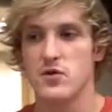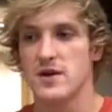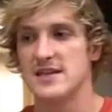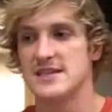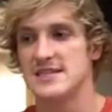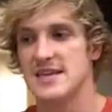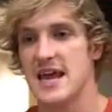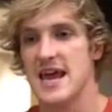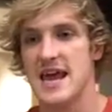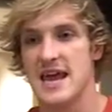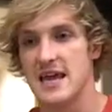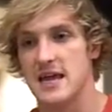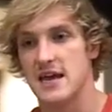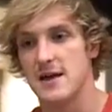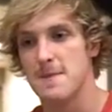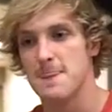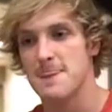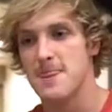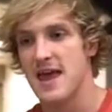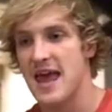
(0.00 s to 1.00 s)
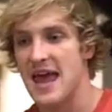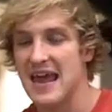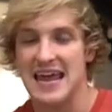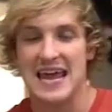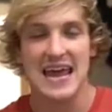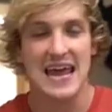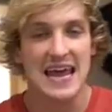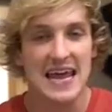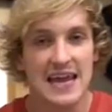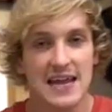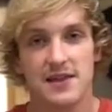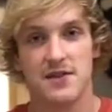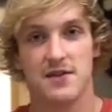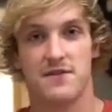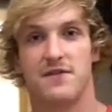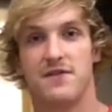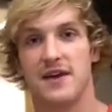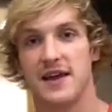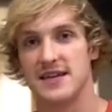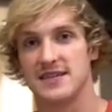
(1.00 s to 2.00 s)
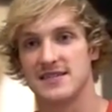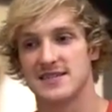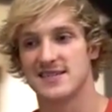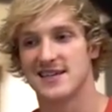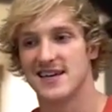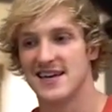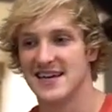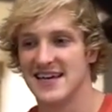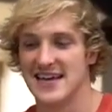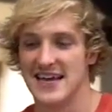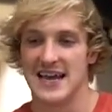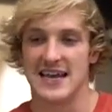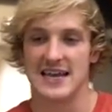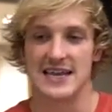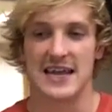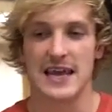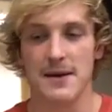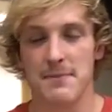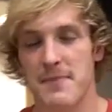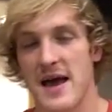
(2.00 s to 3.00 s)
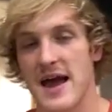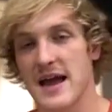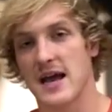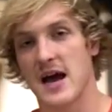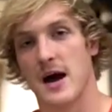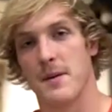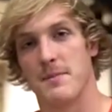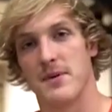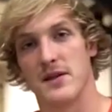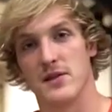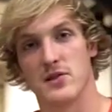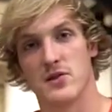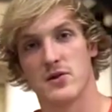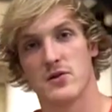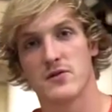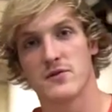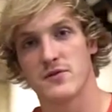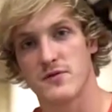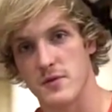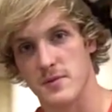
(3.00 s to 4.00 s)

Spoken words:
you can take a hit in the face and get back up and learn